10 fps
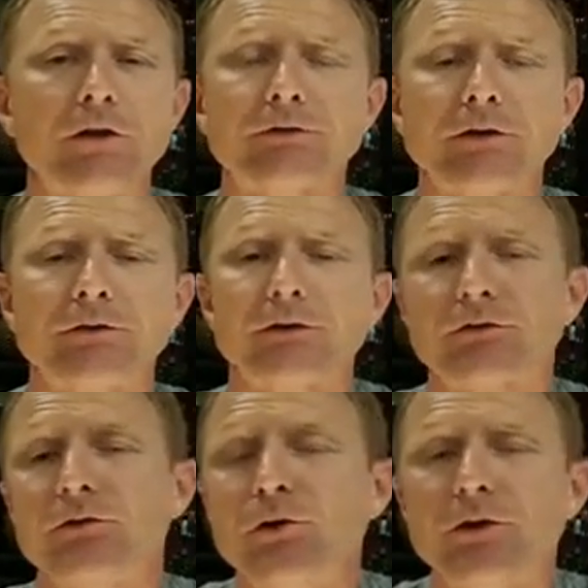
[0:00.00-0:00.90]
It's
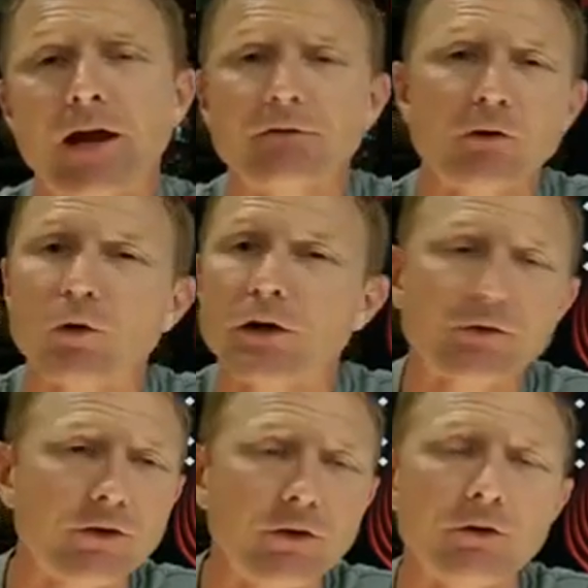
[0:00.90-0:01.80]
new to everyone.
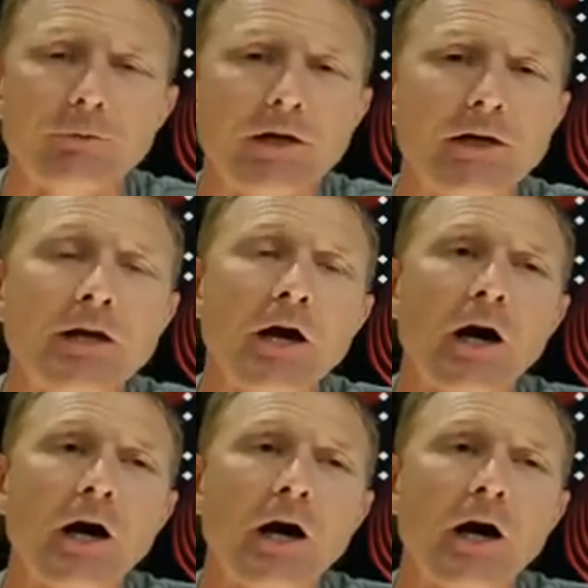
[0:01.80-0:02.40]
It's new to me.